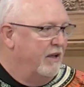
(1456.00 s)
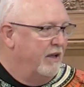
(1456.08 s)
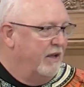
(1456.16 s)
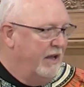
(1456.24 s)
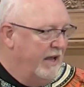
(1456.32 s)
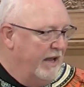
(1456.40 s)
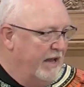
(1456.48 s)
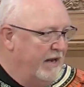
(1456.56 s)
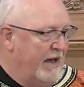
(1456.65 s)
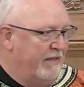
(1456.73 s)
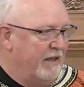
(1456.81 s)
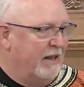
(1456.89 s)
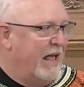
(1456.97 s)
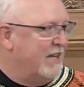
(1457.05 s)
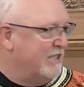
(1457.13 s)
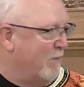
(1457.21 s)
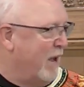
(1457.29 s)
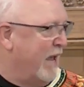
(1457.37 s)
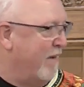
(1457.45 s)
And I think last
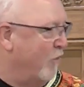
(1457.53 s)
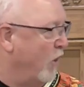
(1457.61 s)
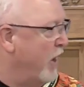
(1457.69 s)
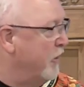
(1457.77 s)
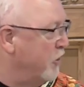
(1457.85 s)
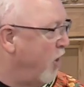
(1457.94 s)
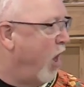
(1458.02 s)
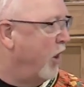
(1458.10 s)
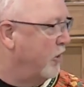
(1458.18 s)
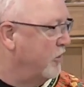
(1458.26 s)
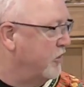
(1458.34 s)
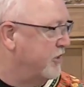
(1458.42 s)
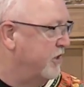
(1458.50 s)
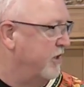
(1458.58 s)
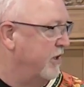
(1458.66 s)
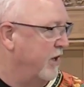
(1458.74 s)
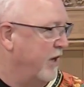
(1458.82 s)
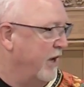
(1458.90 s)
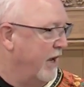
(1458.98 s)
time I gave her $100.
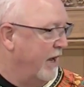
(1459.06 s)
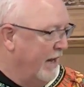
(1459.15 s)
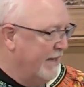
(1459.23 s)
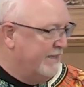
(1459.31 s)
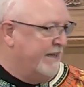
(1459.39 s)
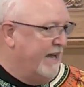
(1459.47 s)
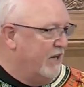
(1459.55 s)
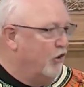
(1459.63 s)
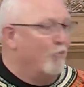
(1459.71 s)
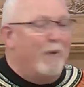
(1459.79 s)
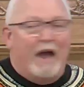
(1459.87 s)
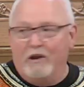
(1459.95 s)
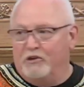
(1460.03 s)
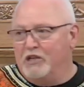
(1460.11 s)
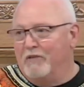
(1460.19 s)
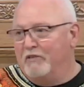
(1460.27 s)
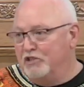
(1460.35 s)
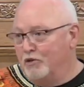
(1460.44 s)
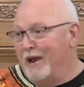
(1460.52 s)
And I said, go buy yourself
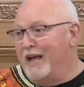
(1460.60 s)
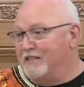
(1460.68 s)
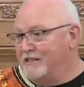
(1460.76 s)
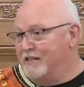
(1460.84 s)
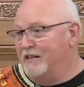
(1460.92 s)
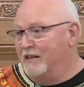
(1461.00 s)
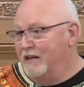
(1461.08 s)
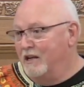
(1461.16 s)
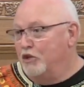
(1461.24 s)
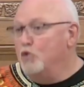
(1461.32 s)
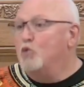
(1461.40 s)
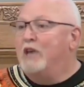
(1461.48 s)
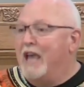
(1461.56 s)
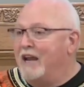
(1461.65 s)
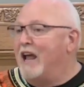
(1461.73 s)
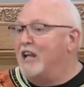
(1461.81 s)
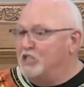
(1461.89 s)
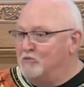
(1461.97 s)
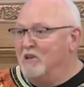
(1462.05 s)
a dress. You
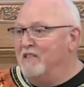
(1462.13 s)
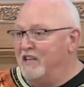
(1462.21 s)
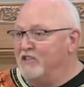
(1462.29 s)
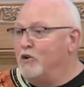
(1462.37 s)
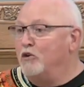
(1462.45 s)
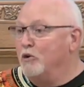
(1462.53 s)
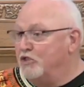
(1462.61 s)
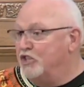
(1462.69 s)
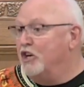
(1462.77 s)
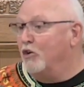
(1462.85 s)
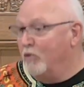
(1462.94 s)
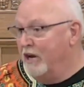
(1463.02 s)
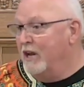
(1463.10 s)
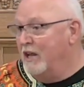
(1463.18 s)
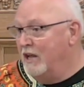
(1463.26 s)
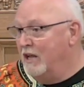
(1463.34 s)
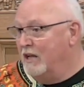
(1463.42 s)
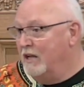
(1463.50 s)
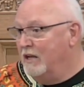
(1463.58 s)
cannot spend these on your children.
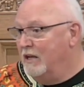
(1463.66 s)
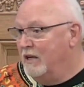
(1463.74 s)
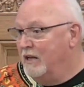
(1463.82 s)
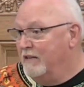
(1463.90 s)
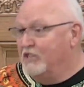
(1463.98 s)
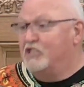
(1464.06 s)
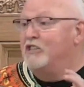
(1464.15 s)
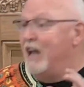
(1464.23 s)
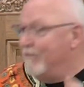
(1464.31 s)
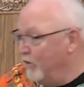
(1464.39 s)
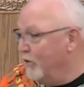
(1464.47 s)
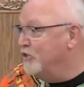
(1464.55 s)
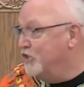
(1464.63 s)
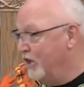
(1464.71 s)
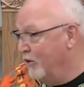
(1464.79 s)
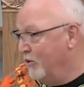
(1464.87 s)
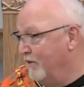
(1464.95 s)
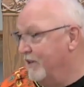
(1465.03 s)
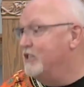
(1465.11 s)
This is not for your
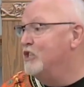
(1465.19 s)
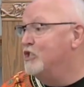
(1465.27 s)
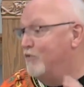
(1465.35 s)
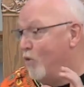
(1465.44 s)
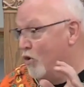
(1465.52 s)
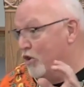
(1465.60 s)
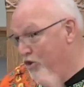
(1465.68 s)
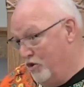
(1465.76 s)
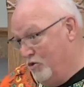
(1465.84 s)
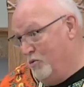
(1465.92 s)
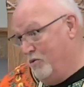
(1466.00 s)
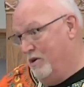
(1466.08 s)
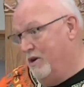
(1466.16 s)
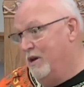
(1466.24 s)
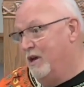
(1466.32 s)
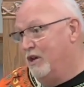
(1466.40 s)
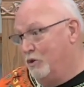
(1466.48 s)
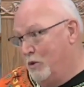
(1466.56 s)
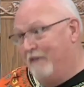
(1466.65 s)
children. This is for you.
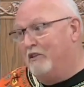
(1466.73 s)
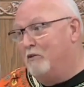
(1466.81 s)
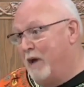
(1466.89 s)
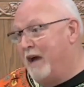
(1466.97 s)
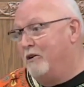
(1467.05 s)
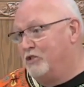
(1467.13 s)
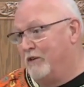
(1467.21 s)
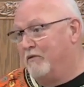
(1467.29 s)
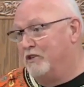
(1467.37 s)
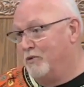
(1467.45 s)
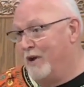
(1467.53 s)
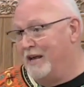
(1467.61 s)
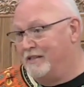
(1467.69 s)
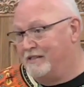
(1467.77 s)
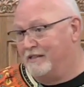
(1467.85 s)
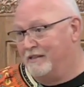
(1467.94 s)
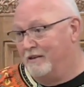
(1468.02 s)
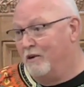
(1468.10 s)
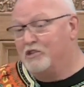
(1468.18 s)
You have to buy yourself a dress
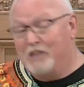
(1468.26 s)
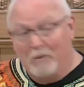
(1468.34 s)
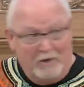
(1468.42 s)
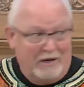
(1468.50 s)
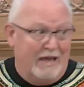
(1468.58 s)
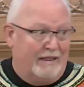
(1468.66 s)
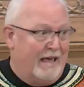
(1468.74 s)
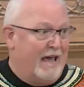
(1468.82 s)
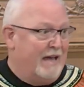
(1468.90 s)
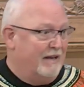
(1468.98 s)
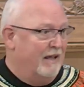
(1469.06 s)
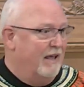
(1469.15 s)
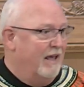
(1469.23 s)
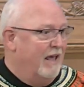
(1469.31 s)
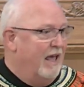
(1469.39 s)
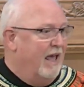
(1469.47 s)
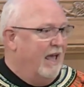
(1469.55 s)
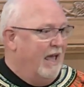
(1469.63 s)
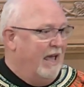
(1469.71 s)
or something like that.
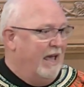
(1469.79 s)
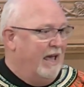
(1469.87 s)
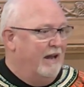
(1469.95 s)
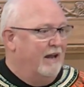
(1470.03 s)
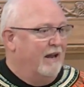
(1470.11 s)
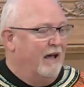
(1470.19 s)
And